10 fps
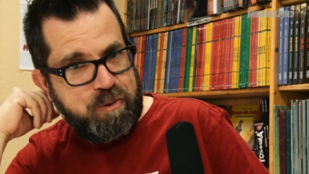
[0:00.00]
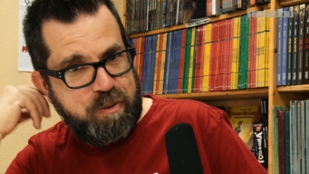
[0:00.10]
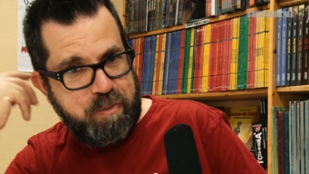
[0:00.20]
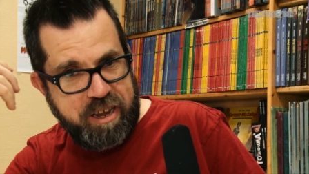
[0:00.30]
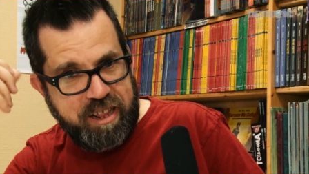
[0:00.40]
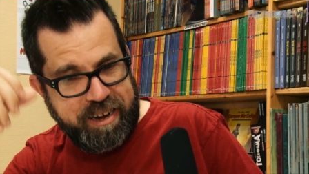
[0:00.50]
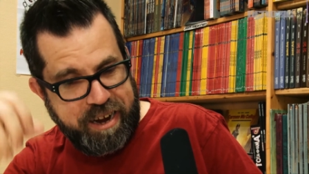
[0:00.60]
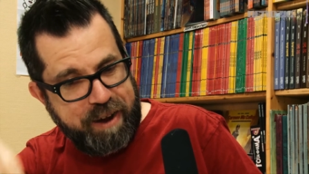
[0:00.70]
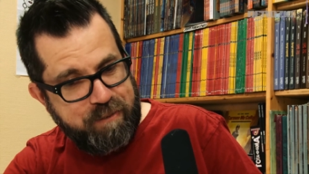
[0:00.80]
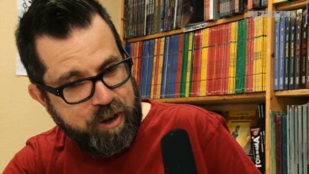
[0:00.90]
with me, like
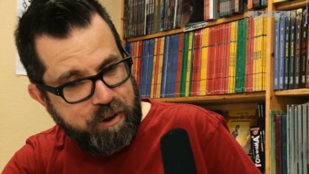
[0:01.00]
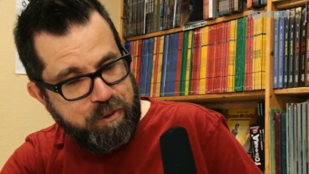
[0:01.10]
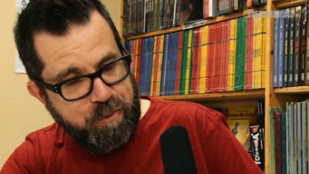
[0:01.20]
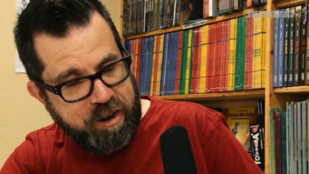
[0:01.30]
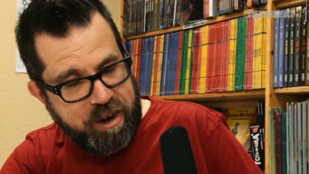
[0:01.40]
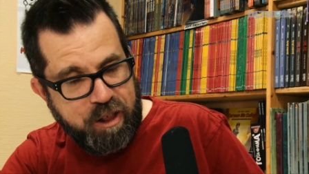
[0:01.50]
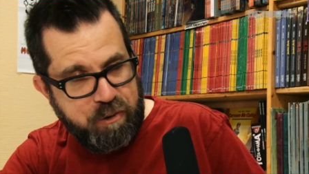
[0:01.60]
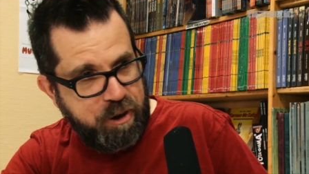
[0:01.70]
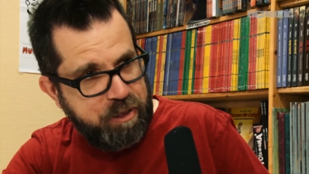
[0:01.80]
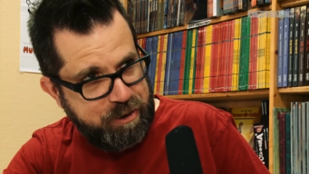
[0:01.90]
I have to go through and
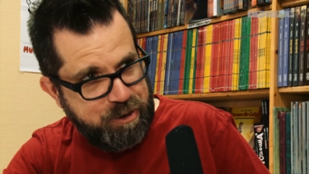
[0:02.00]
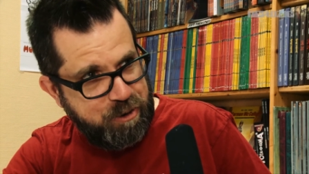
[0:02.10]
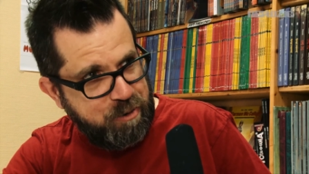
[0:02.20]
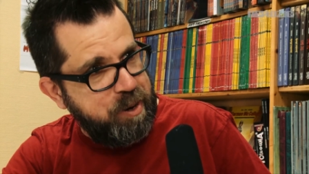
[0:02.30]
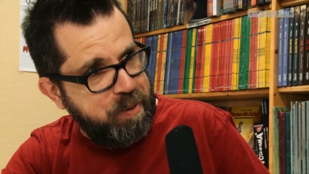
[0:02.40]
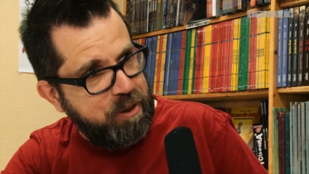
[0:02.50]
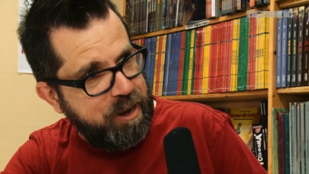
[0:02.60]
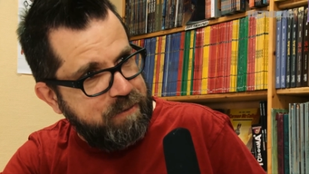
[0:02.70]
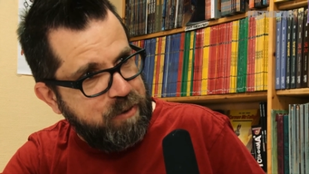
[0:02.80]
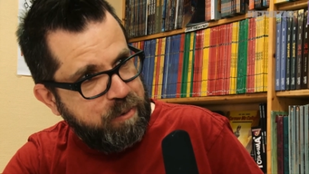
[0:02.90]
color all those little people
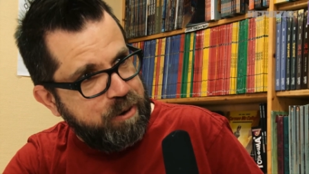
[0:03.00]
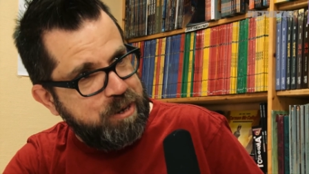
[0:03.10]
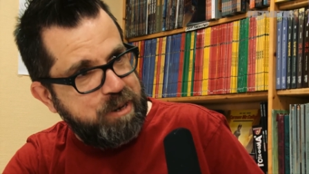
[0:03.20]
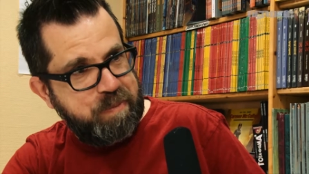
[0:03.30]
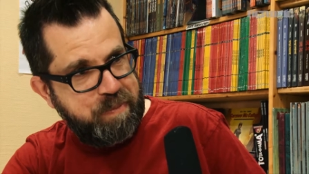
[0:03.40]
afterwards.